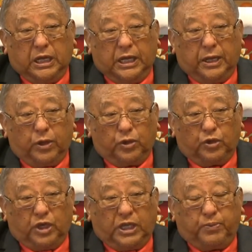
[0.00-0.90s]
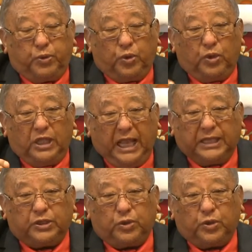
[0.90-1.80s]
You know, if you
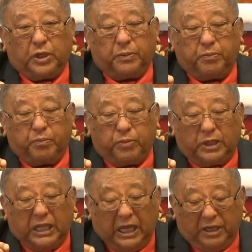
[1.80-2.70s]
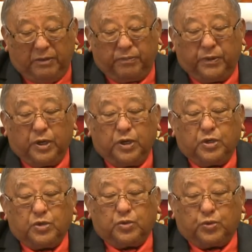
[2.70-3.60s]
let your life
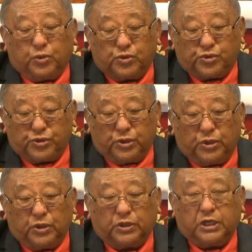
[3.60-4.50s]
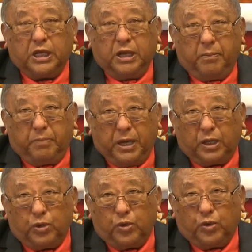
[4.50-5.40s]
controlled by
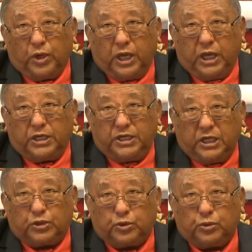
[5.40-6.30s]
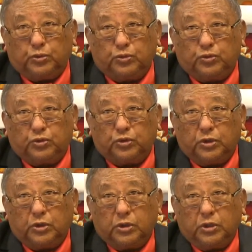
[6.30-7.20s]
your addictions,
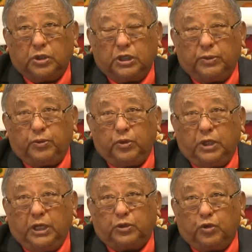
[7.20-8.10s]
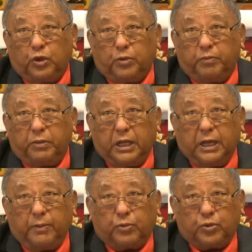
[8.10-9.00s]
if you let your
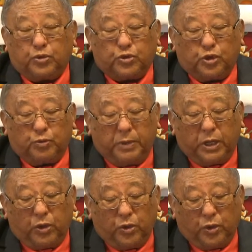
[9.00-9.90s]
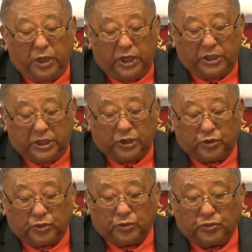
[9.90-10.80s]
life controlled by your
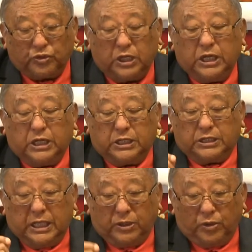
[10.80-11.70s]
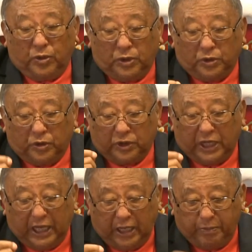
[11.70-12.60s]
addictions, then you are not
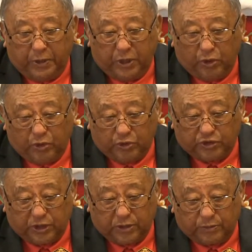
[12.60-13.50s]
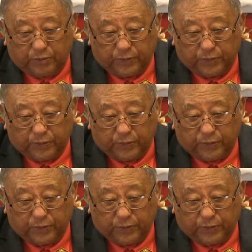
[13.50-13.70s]
helping yourself.